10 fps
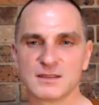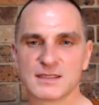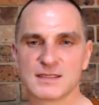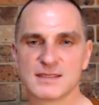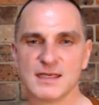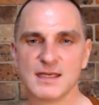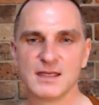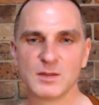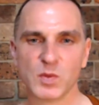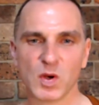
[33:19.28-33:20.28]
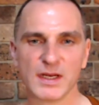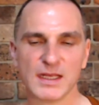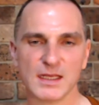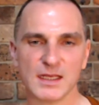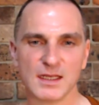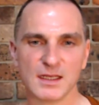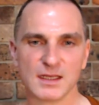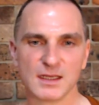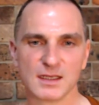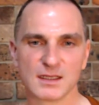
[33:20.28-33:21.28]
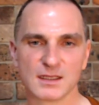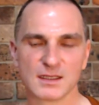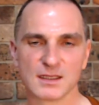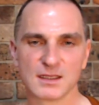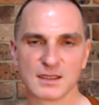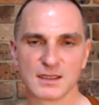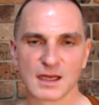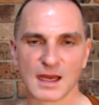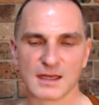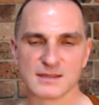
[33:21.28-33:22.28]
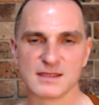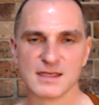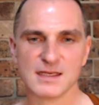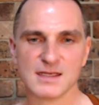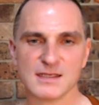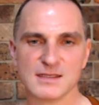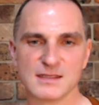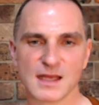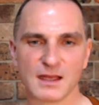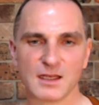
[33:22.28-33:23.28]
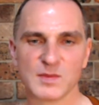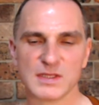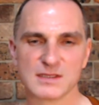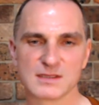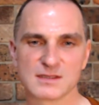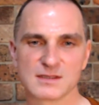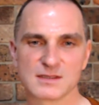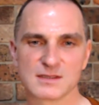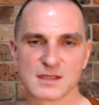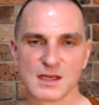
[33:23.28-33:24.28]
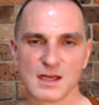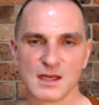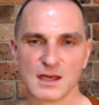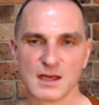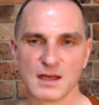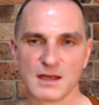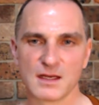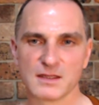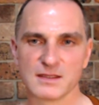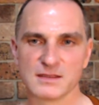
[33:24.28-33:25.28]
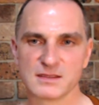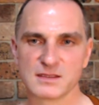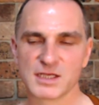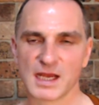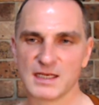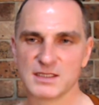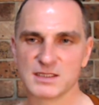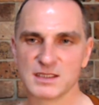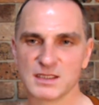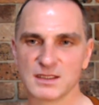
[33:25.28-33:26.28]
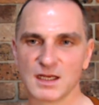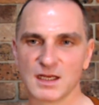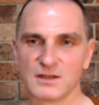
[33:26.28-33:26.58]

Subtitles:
to see the body as these elements, this changing